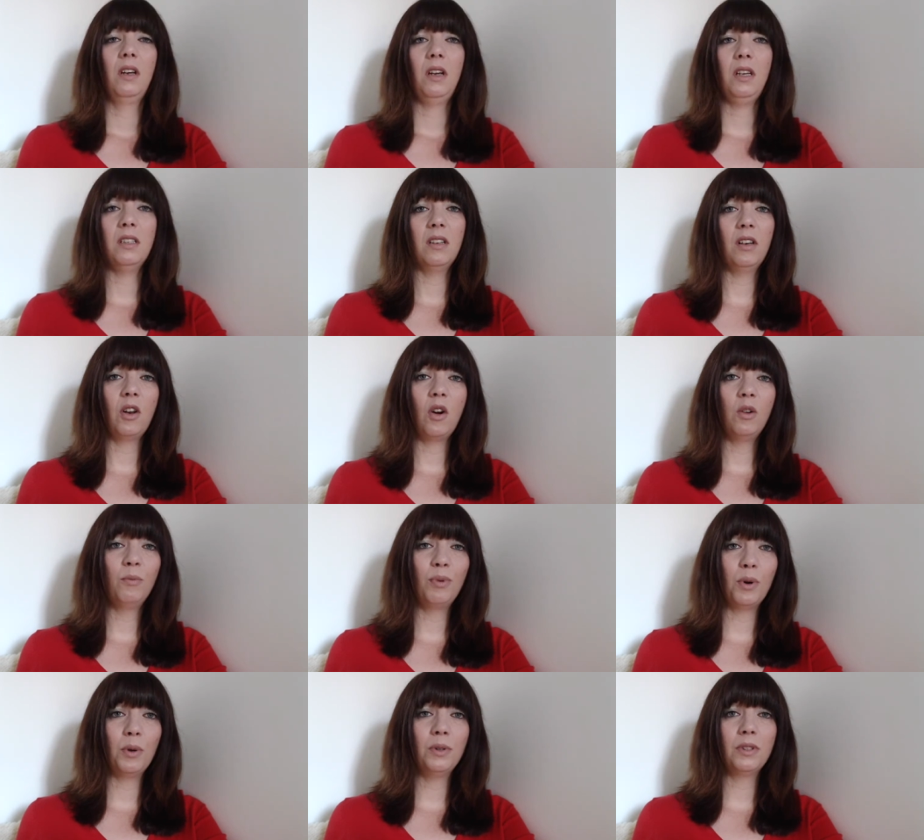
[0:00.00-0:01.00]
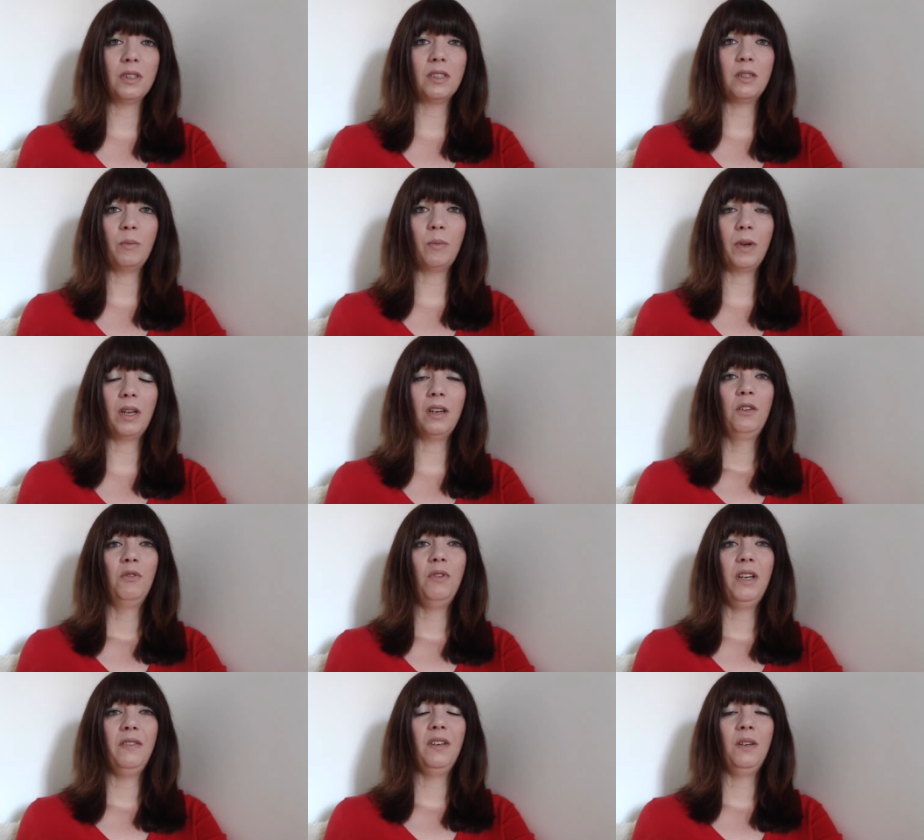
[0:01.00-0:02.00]
It's a long process, but
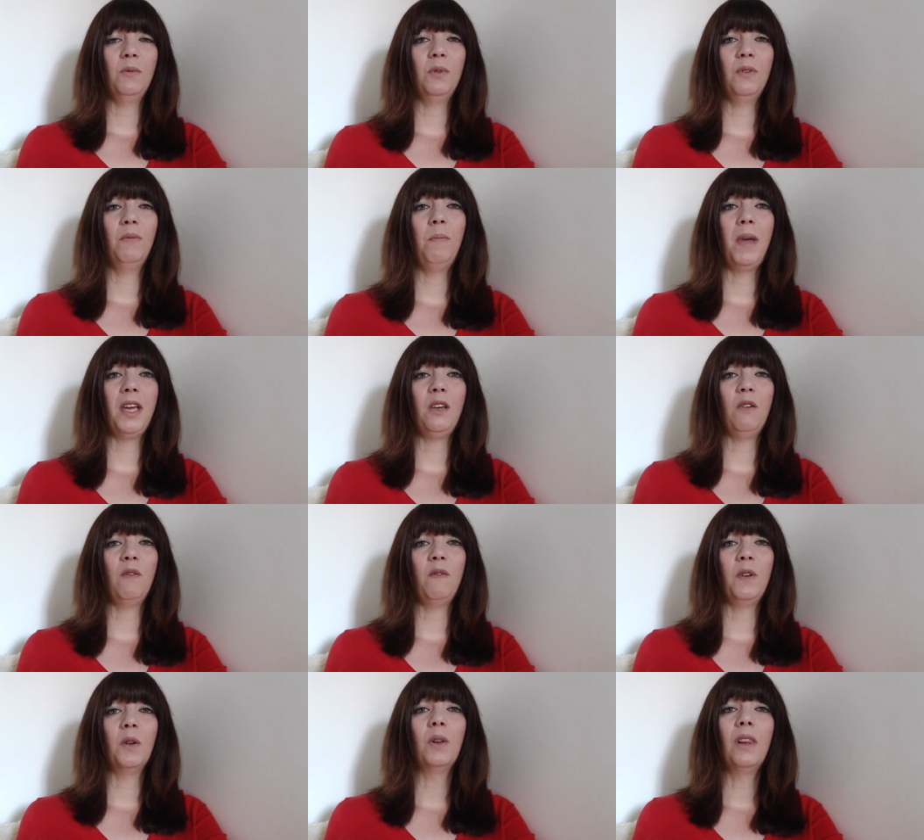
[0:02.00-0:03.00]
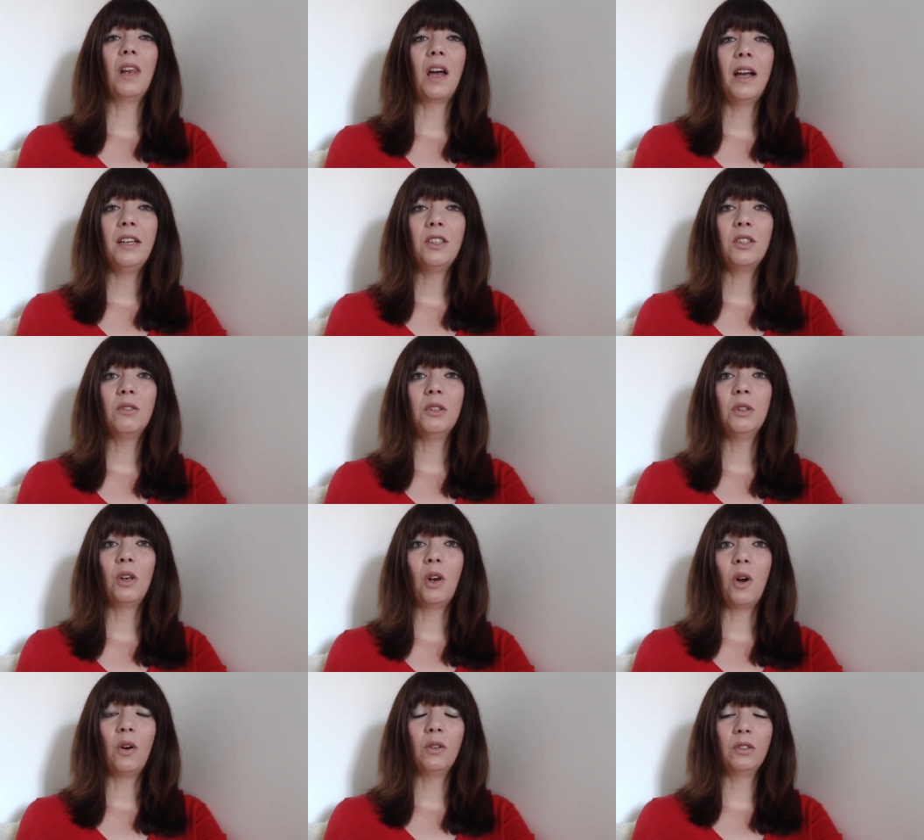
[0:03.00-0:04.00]
grieving will make you feel lighter in the
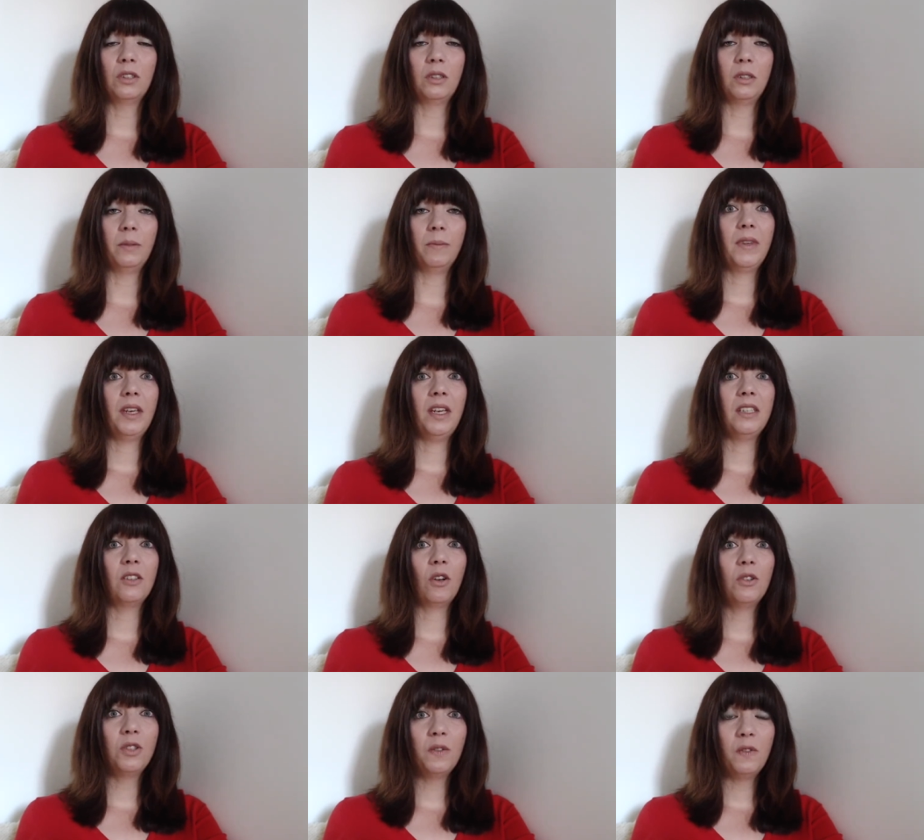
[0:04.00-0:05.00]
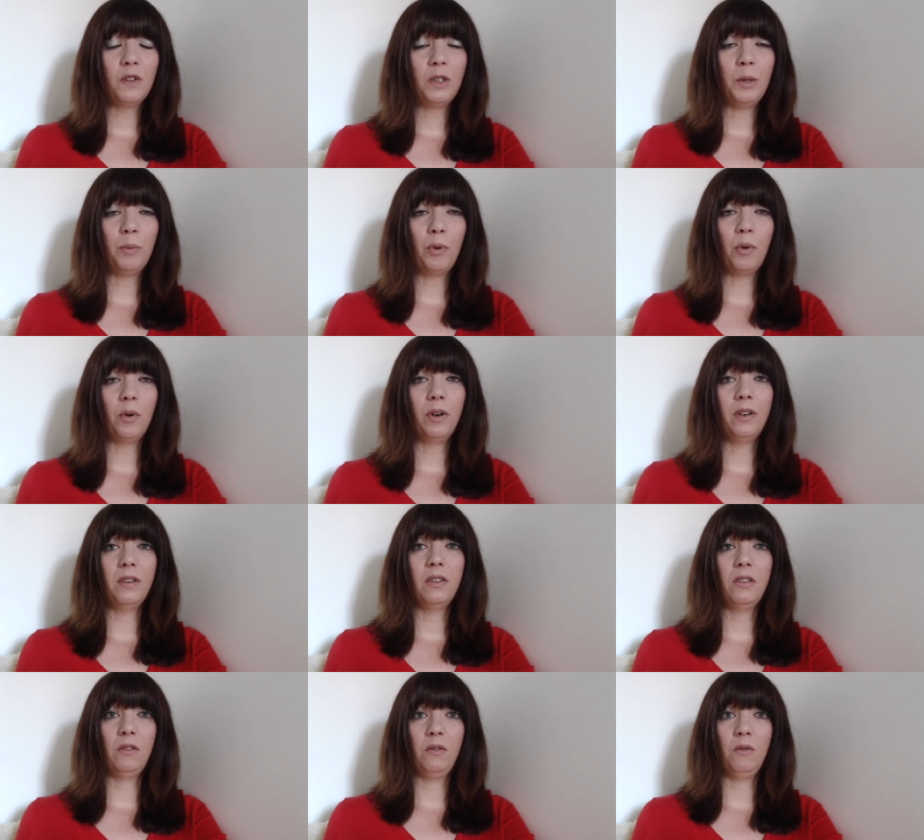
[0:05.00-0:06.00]
long term. It's also very
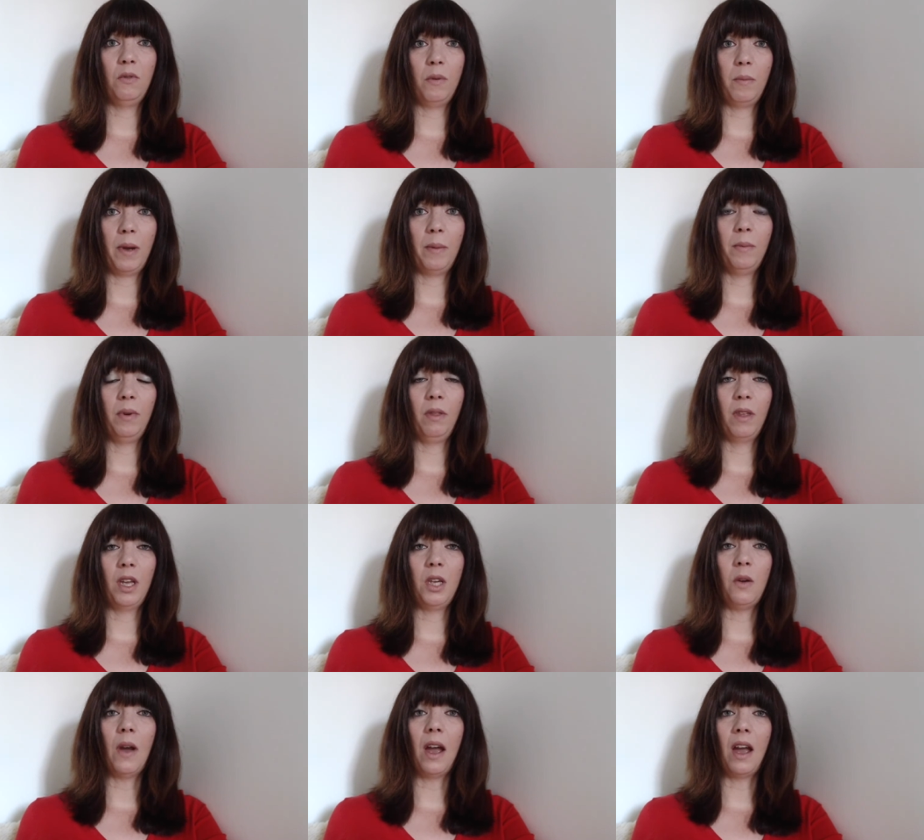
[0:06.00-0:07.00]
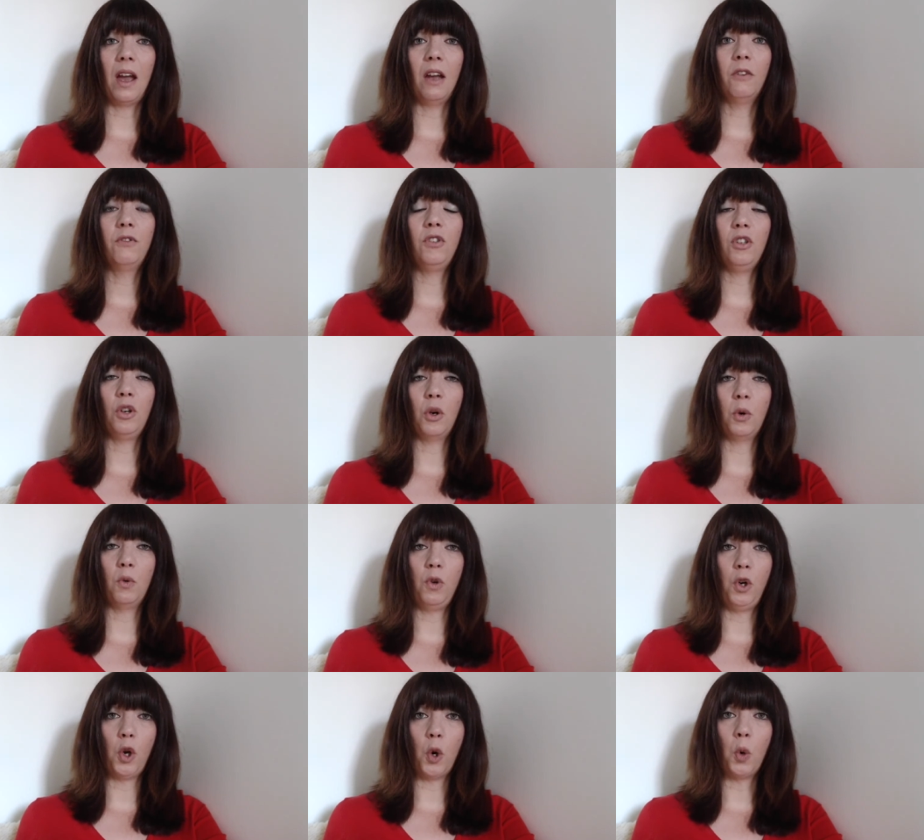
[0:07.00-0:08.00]
important to remember that you have to go
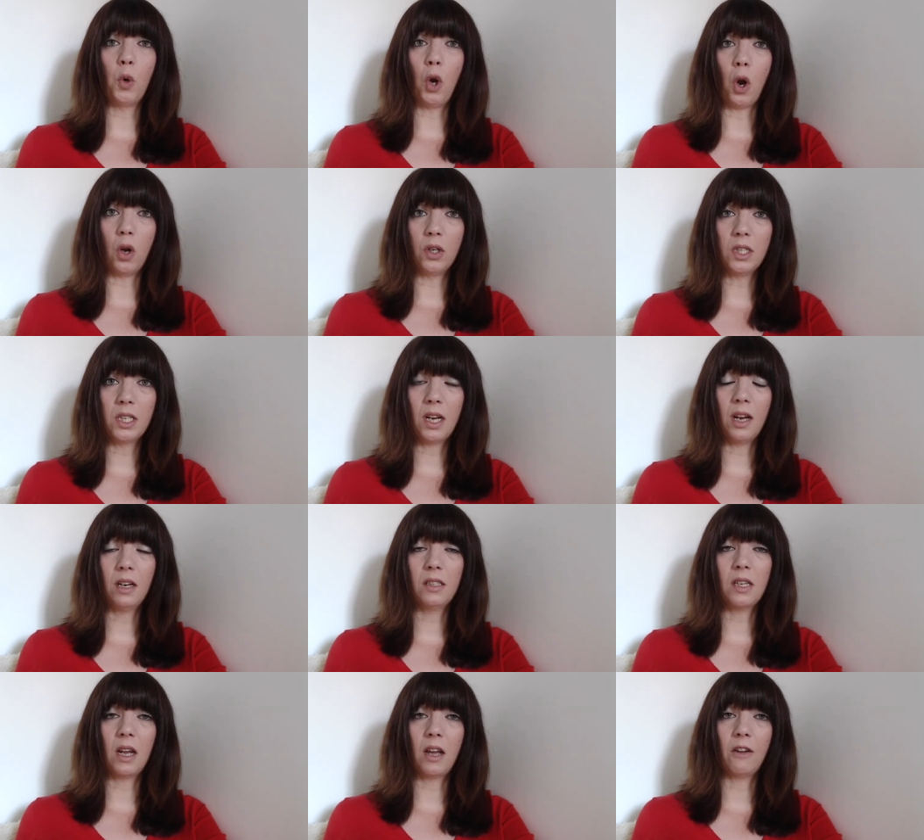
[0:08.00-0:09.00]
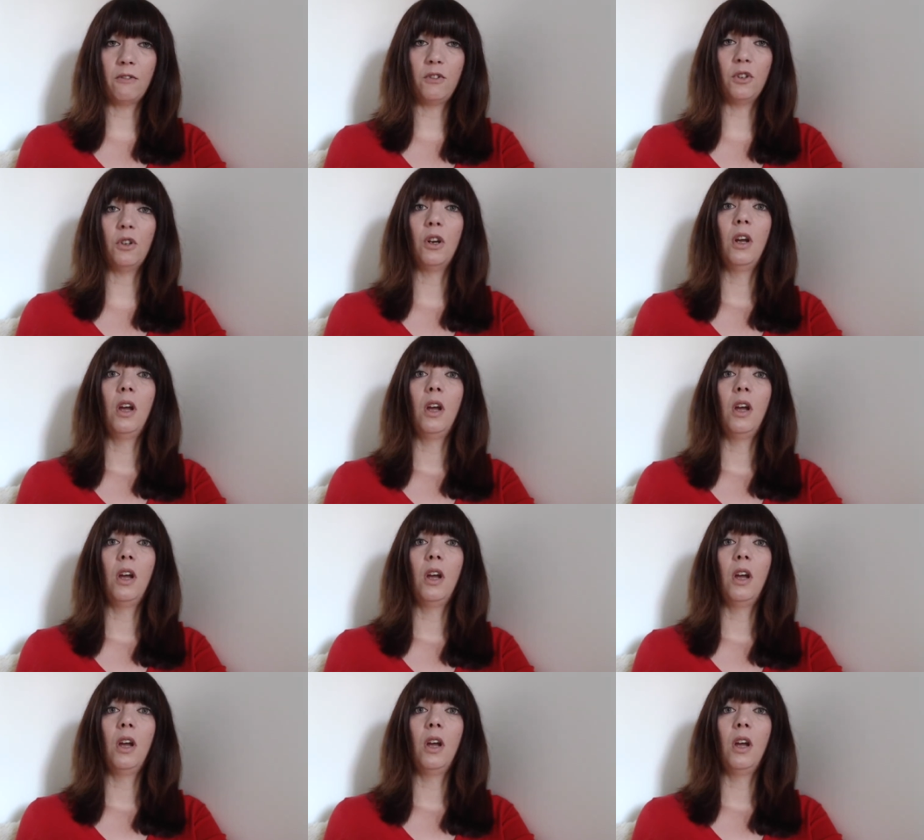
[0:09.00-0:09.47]
no contact after